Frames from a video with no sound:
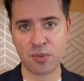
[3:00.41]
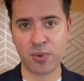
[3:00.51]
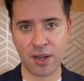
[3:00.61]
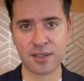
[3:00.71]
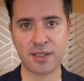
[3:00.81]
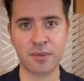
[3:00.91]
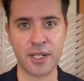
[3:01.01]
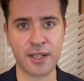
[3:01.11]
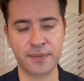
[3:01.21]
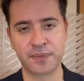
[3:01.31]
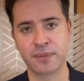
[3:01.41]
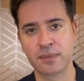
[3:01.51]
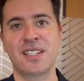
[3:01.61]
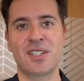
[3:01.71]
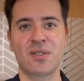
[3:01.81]
proximity.
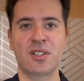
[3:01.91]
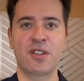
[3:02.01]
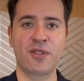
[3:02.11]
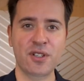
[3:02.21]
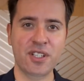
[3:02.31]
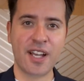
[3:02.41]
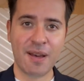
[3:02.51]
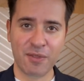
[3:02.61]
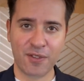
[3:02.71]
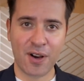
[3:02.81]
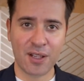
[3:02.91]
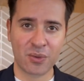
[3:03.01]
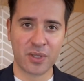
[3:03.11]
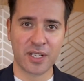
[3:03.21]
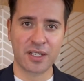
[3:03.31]
So the first type of
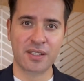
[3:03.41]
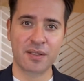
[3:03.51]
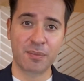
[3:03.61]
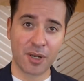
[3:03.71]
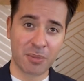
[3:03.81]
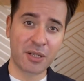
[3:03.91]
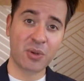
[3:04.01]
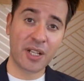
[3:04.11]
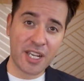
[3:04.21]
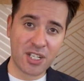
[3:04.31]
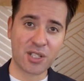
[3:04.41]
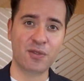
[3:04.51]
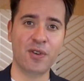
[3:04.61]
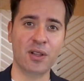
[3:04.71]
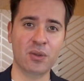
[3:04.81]
follower is the public relations
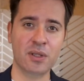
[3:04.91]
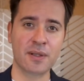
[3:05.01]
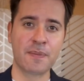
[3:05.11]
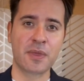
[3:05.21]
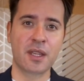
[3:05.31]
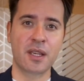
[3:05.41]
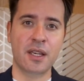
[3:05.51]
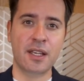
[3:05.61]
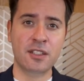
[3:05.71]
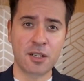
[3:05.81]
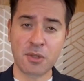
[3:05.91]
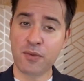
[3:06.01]
follower. In terms of